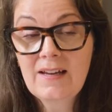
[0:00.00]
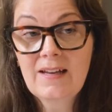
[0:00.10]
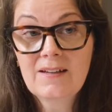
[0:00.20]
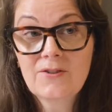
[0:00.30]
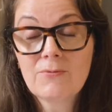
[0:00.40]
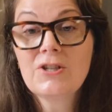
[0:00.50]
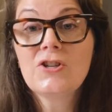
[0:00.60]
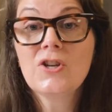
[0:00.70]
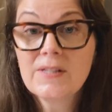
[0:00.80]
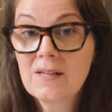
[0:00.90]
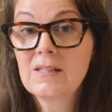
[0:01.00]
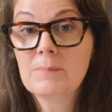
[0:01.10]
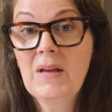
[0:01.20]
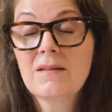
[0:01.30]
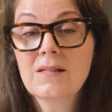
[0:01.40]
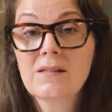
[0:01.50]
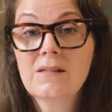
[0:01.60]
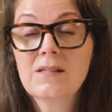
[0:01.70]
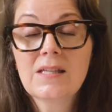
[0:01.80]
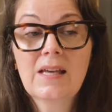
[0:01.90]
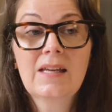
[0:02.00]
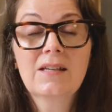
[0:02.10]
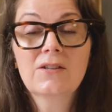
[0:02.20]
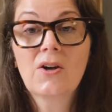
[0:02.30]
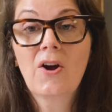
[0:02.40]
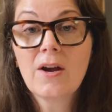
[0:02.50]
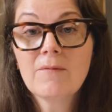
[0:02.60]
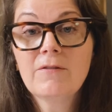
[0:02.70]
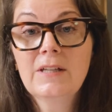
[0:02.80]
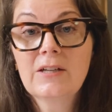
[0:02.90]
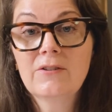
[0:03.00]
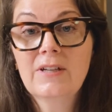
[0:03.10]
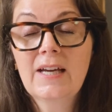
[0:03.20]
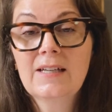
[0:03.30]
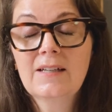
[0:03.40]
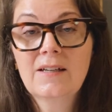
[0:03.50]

and reduce expenses and hopefully create